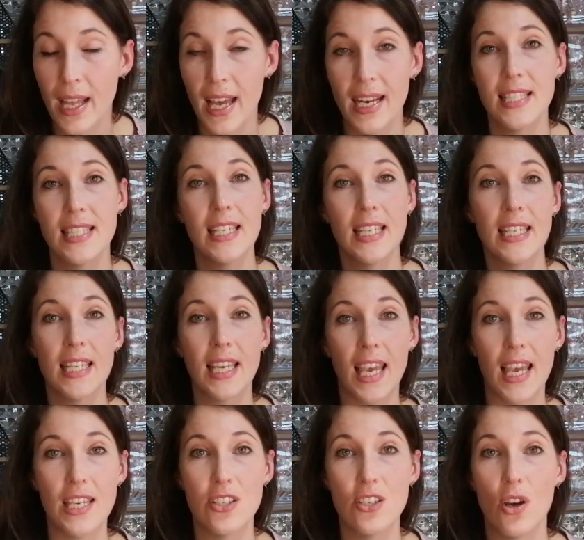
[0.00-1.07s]
that is an
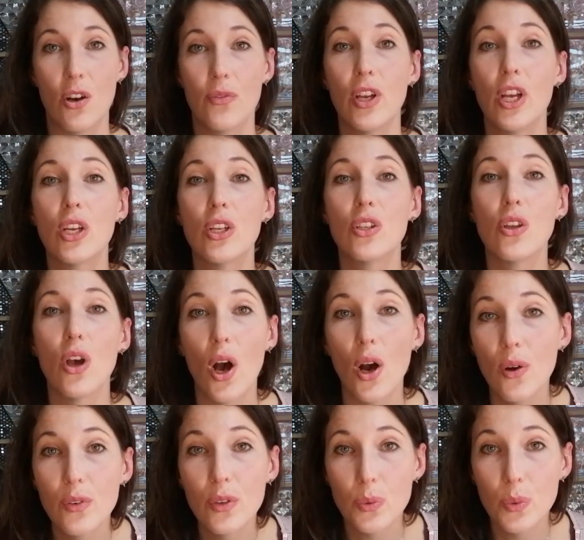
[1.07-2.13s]
indication of
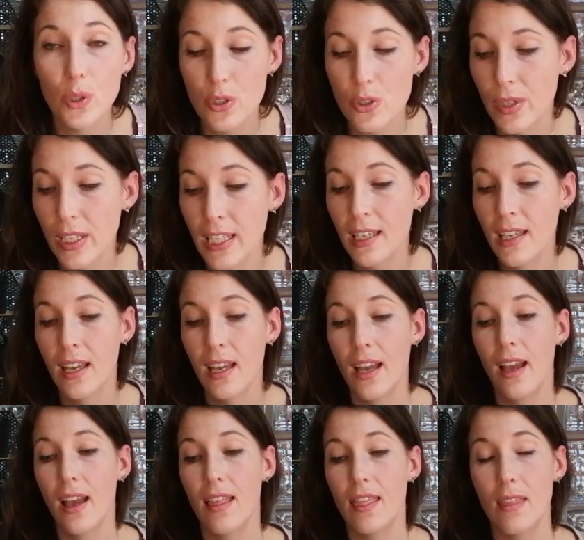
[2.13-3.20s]
overwatering.
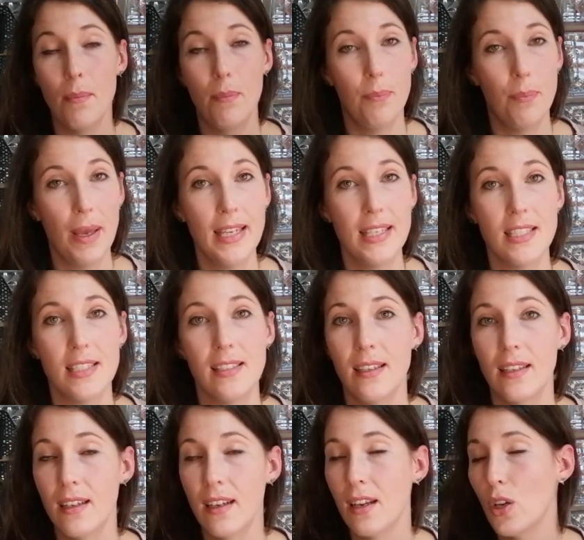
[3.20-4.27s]
The best,
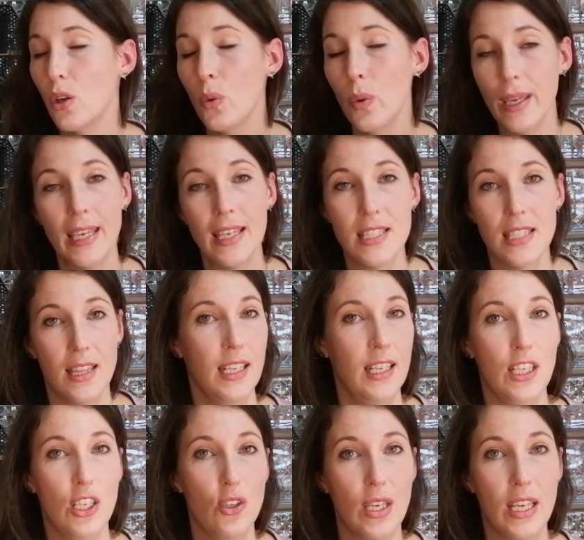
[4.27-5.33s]
quickest
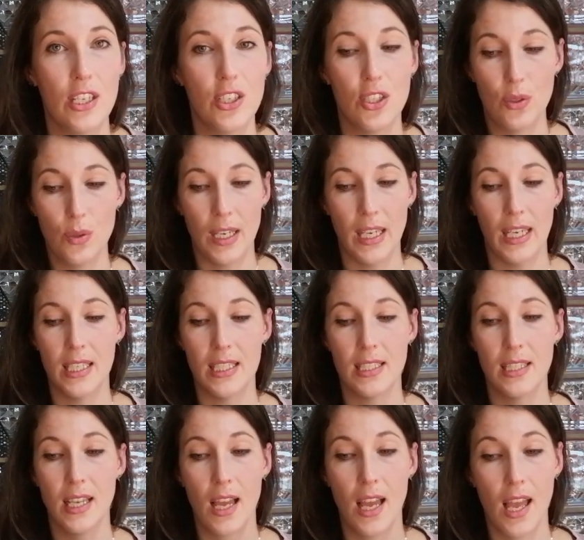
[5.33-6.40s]
thing you can do is
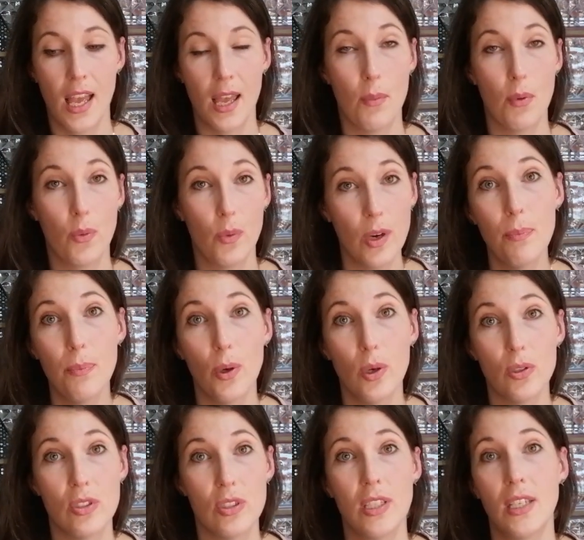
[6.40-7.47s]

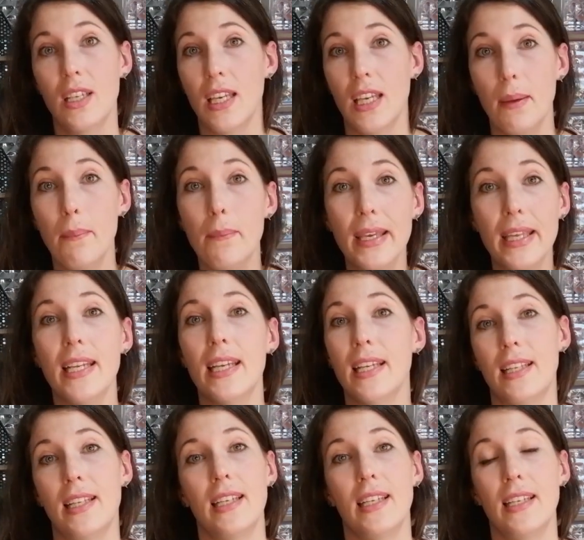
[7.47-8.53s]
repot
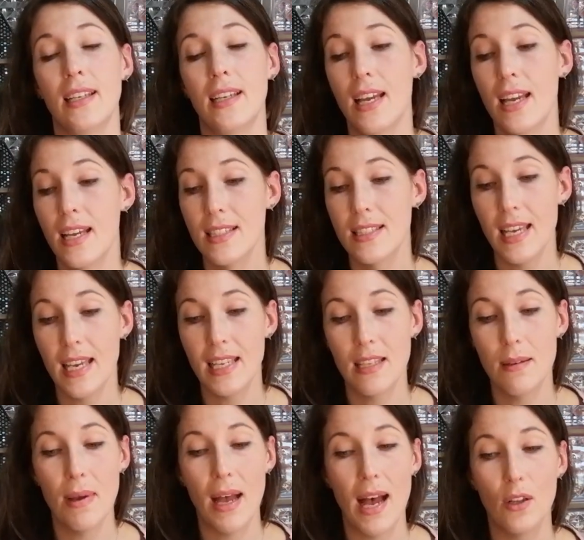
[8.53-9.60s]
immediately. Take
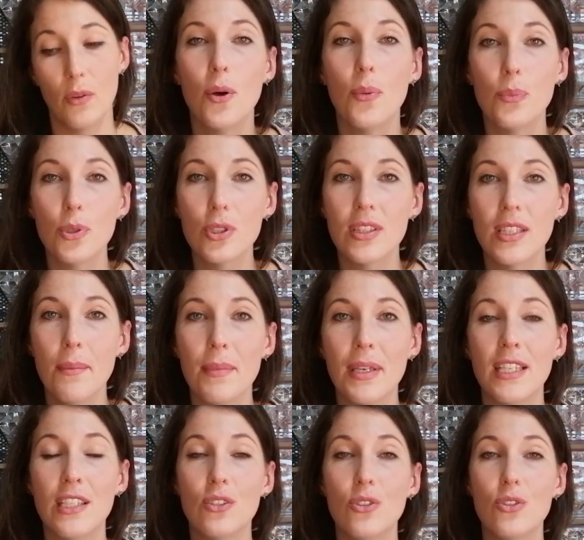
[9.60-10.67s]
them out, put them
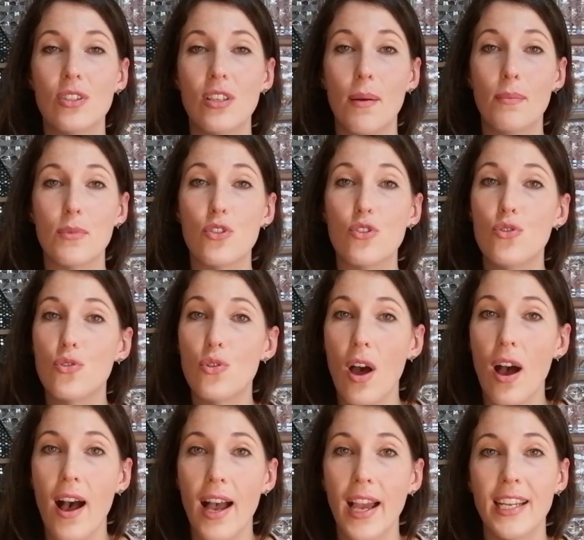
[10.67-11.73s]
into some
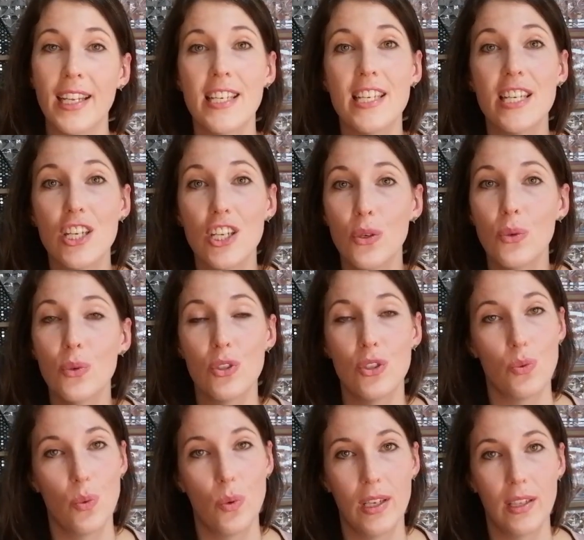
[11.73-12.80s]
dry, new
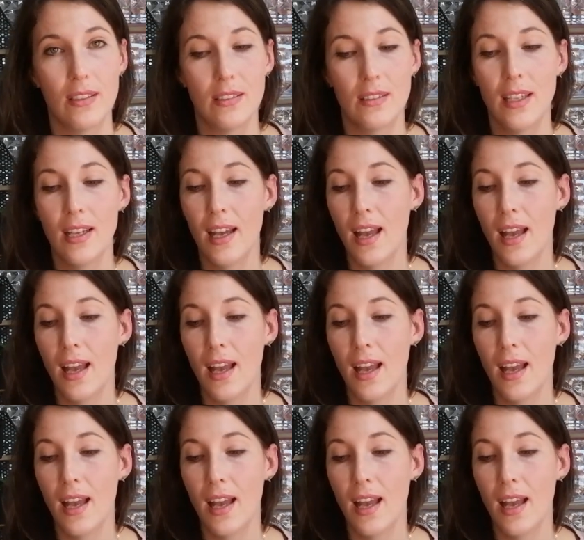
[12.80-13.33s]
soil,